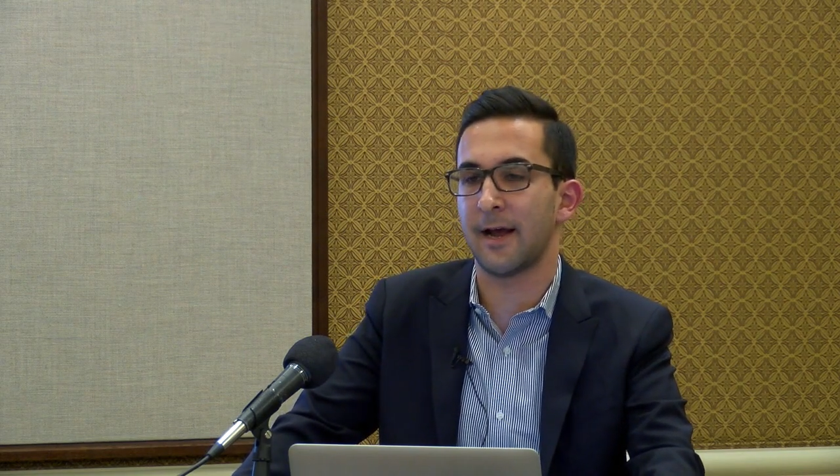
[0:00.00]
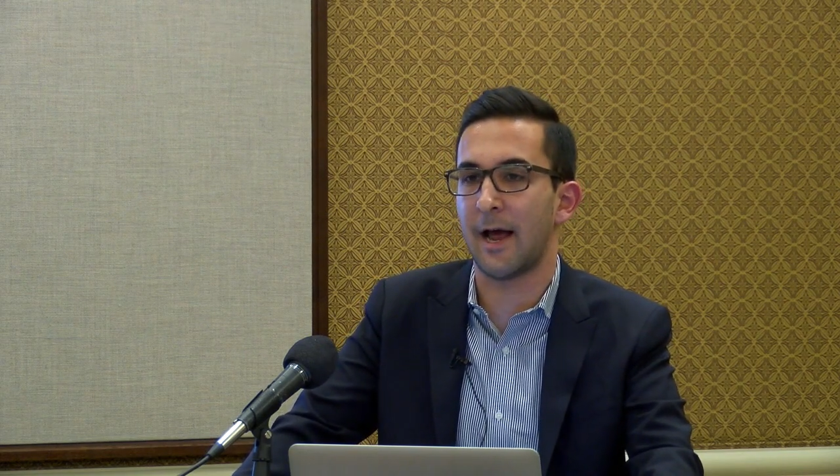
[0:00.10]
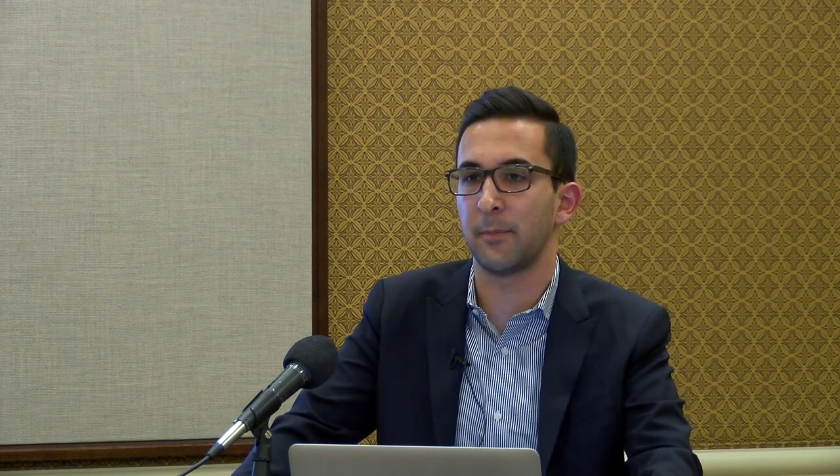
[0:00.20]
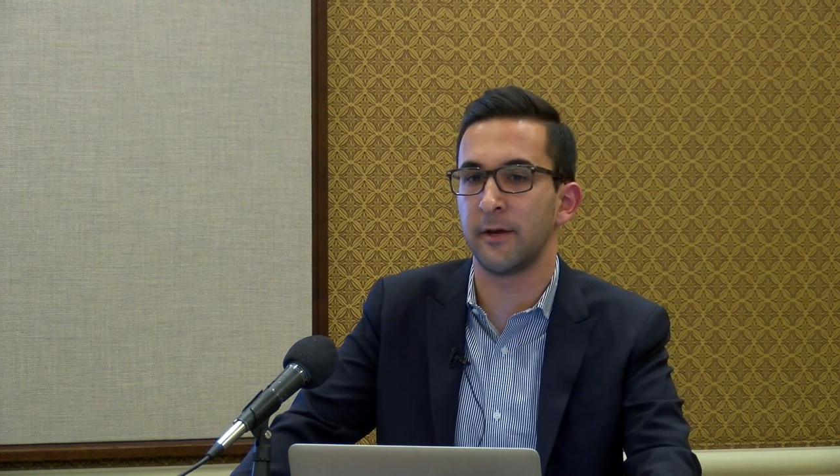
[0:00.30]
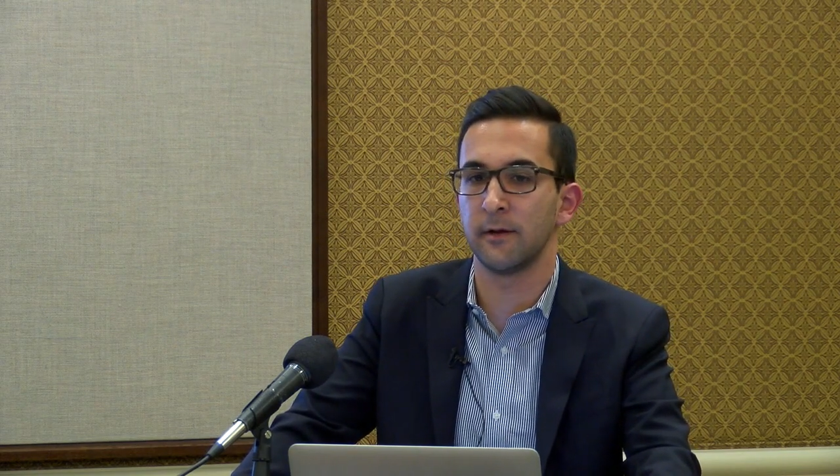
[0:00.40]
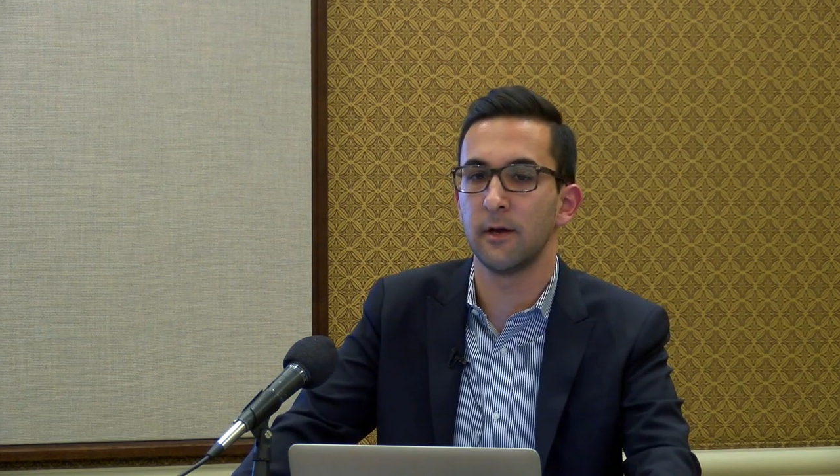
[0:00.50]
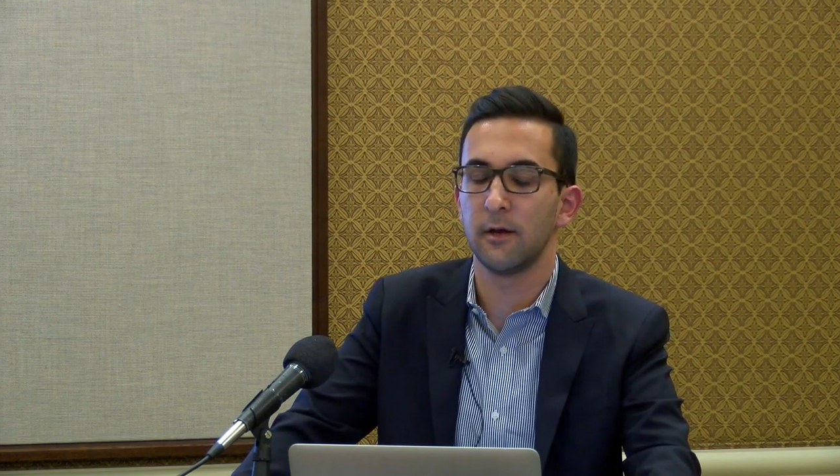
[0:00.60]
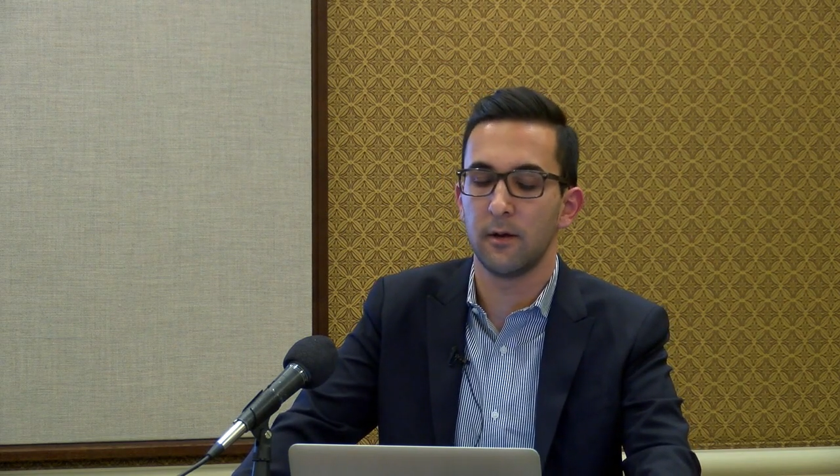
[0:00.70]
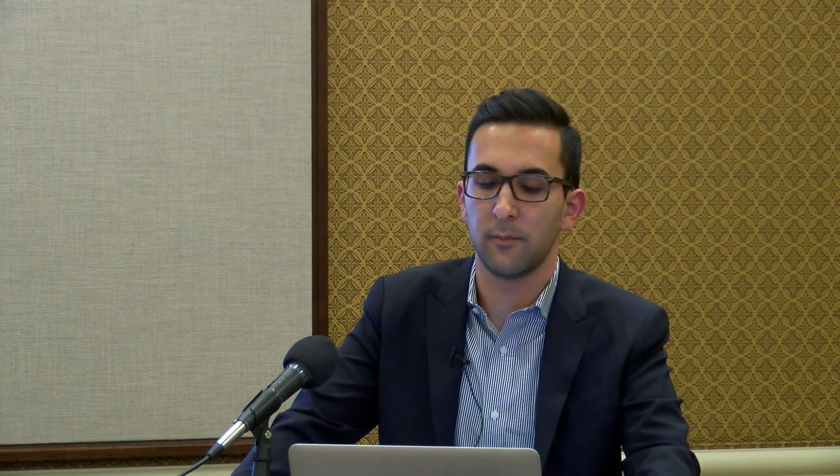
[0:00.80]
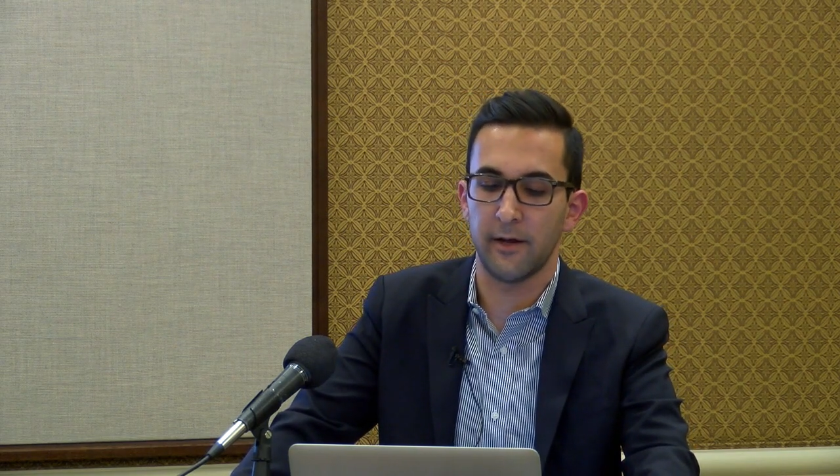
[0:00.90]
happened
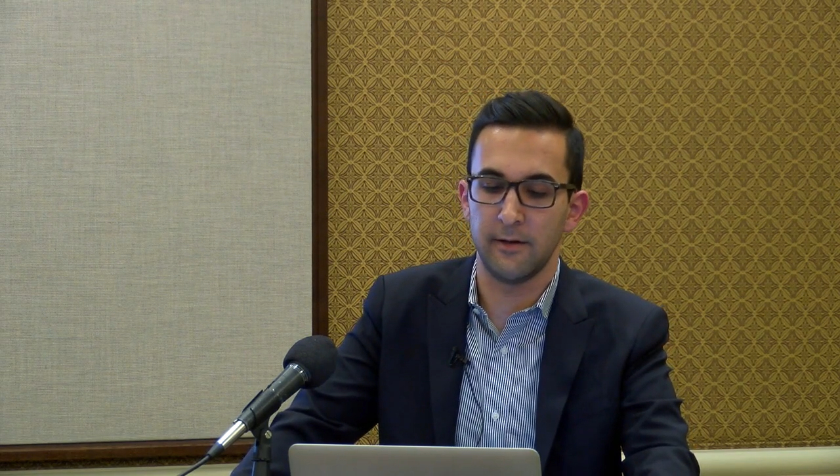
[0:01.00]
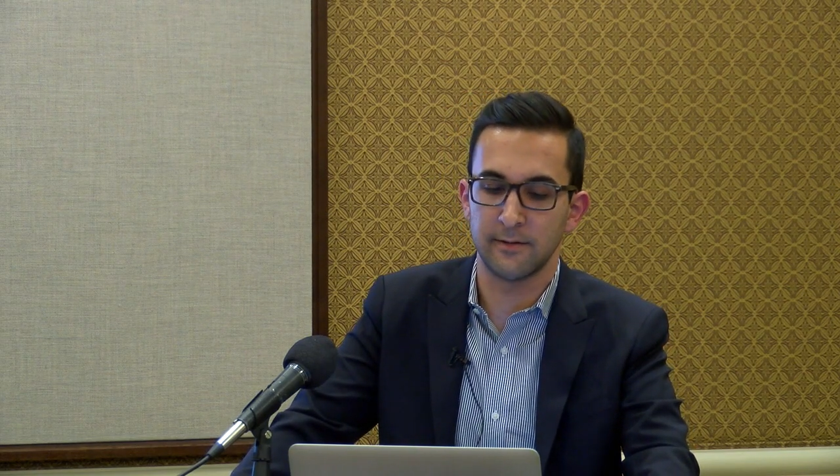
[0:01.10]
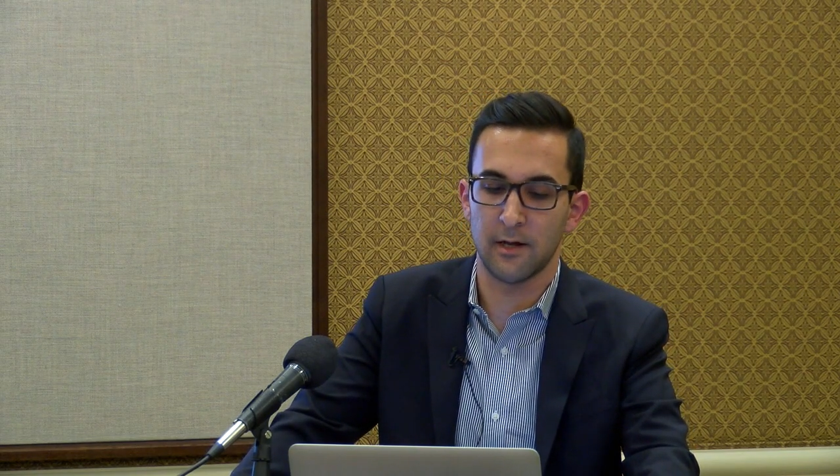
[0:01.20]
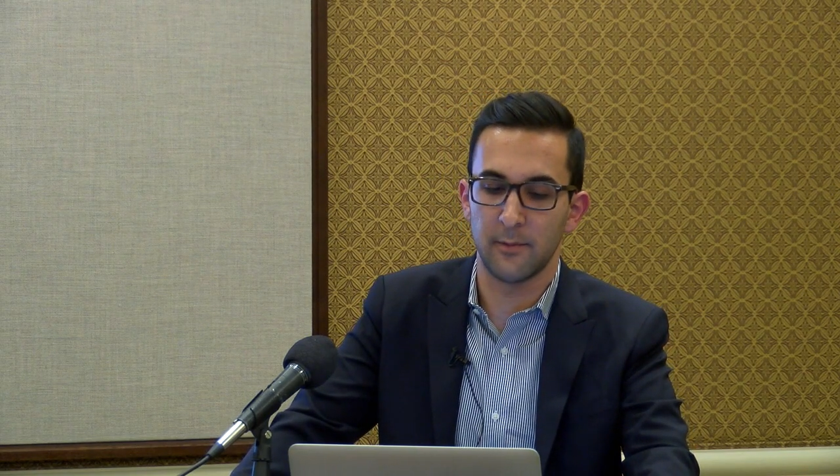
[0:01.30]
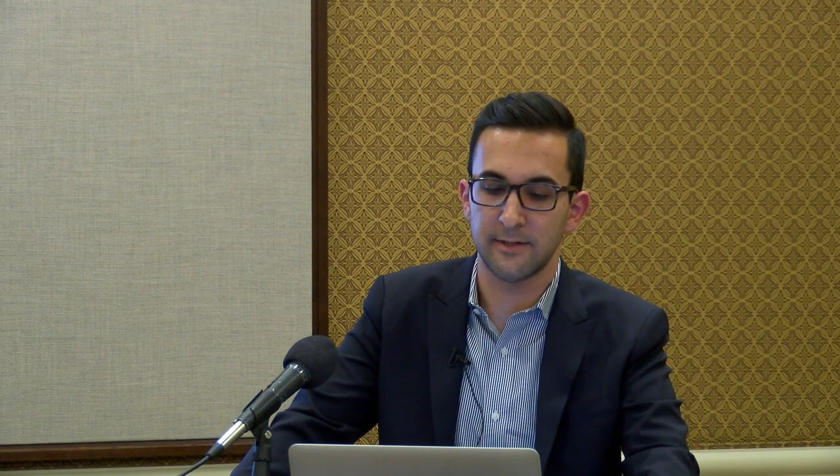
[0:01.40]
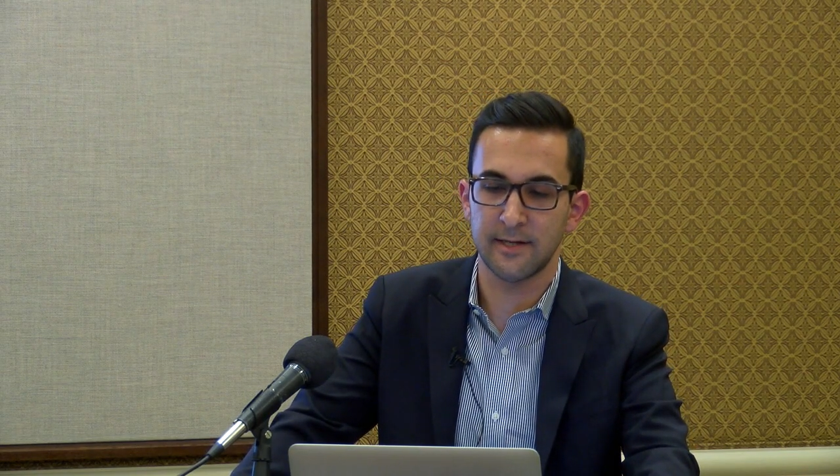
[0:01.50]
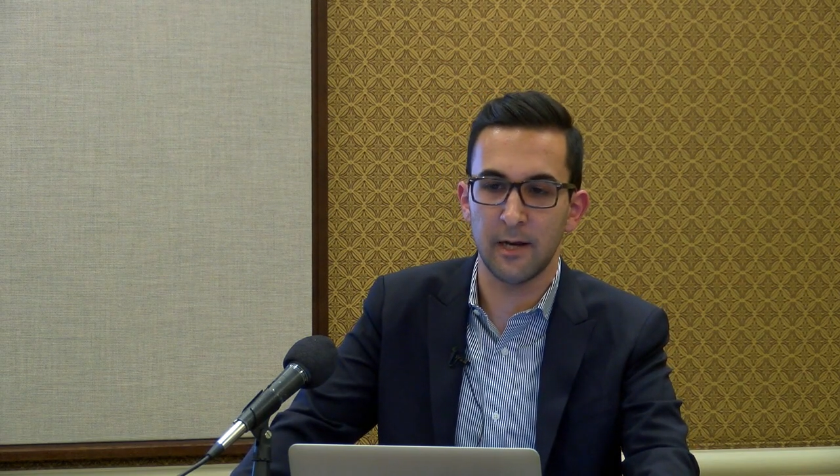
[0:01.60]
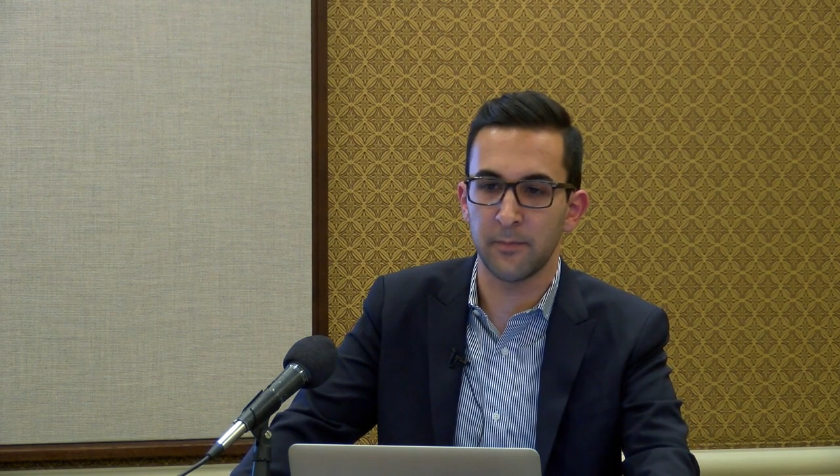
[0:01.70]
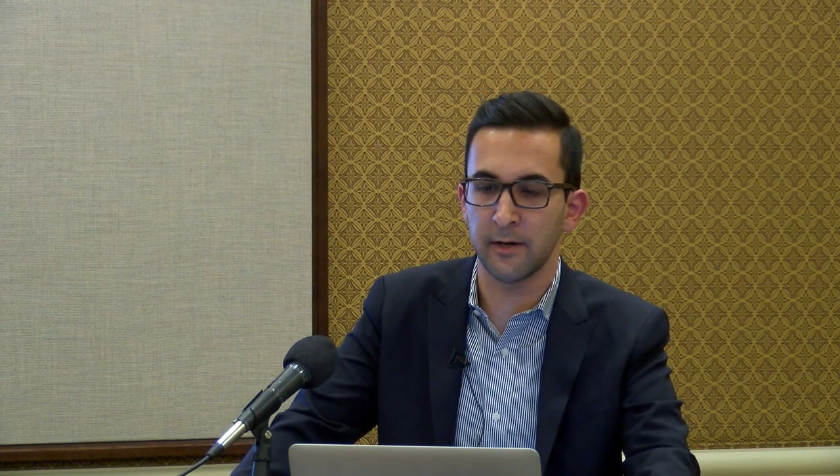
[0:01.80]
by the Islamic State.